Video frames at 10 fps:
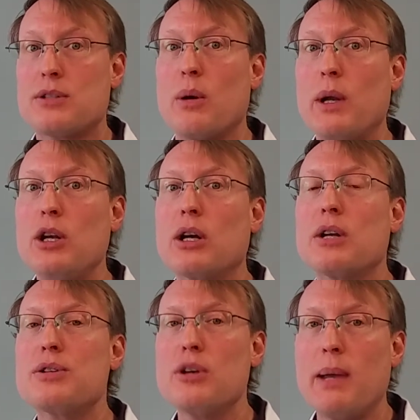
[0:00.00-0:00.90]
So when you're
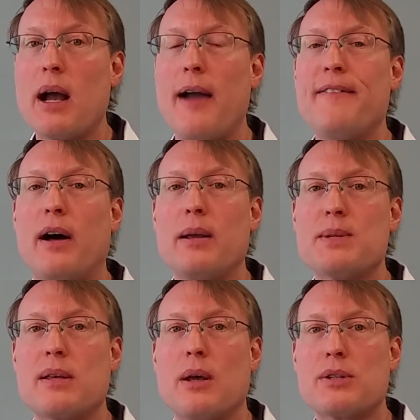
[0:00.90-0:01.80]
consuming high volumes
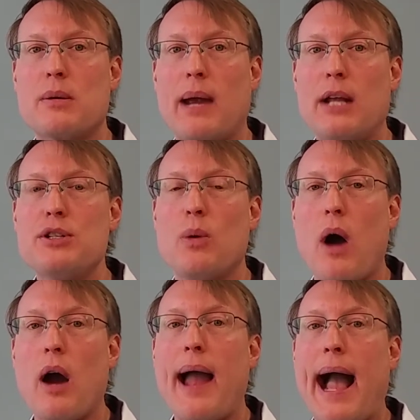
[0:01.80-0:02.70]
of those grains, you
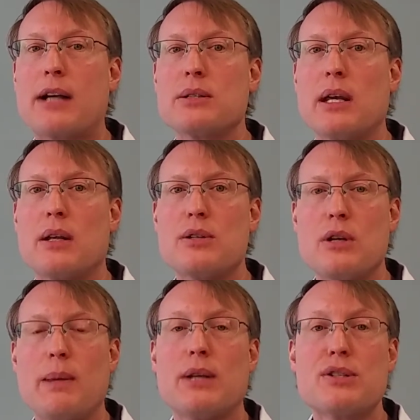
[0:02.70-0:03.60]
are actually
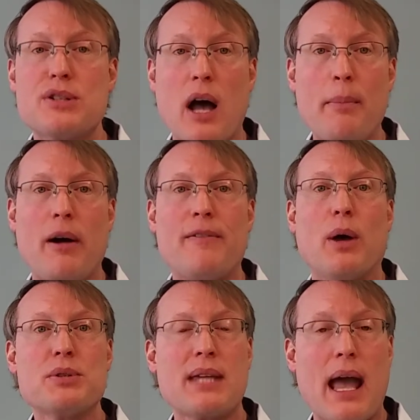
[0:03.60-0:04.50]
consuming some of
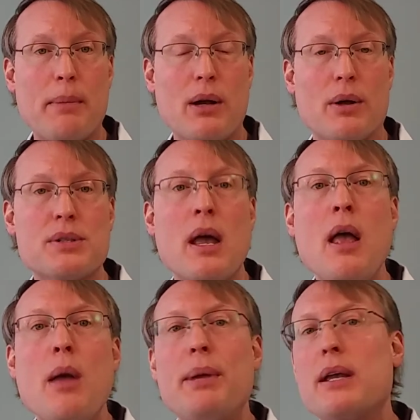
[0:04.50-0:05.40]
those chemicals
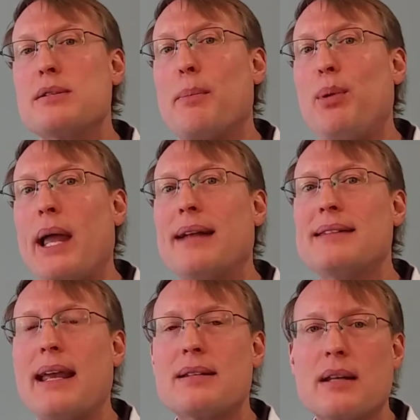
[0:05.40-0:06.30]
because the plant
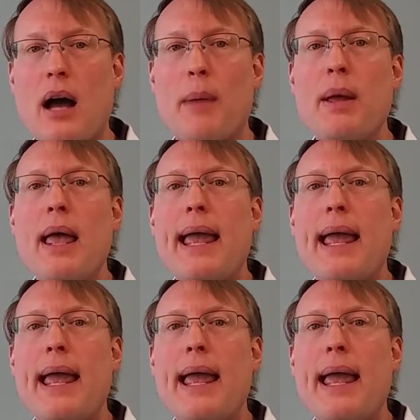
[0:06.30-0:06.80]
takes it up,